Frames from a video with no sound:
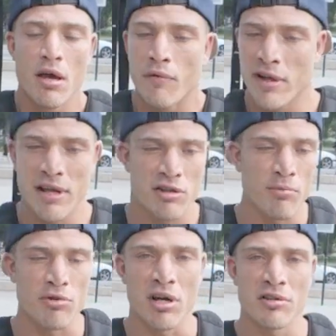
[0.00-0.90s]
Rear delt's the
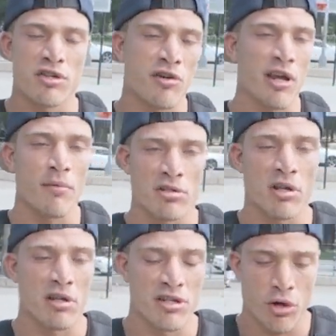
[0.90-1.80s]
most undertrained muscle
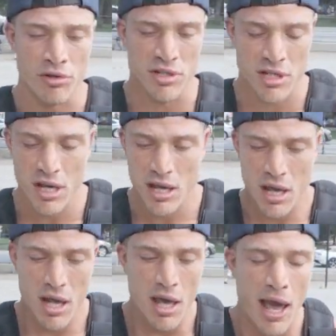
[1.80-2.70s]
on the shoulders.
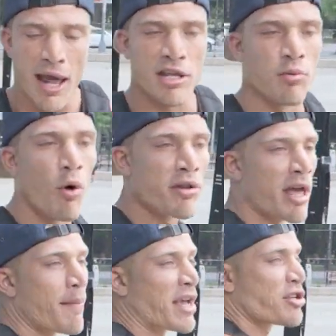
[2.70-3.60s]
And it's one
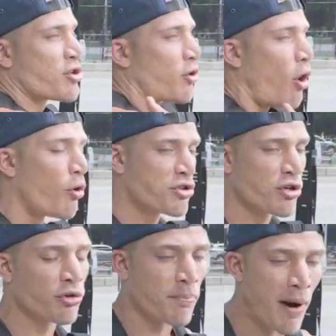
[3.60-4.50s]
that makes your whole
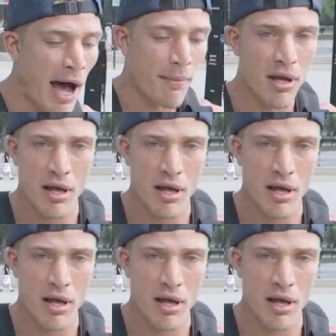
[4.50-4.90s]
shoulder pop.